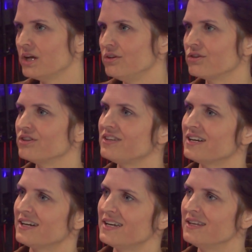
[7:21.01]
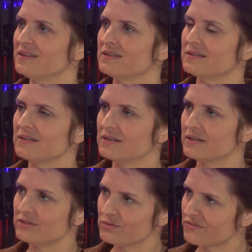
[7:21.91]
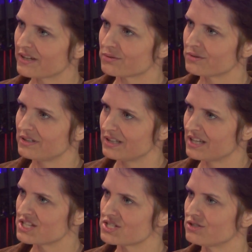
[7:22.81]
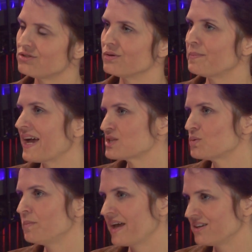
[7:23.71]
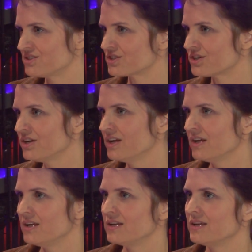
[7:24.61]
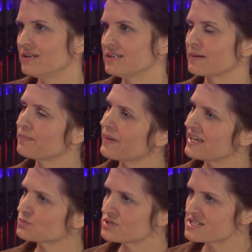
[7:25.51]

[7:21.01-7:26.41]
you can tie uh, two-factor authentication to a password manager, uh, like Password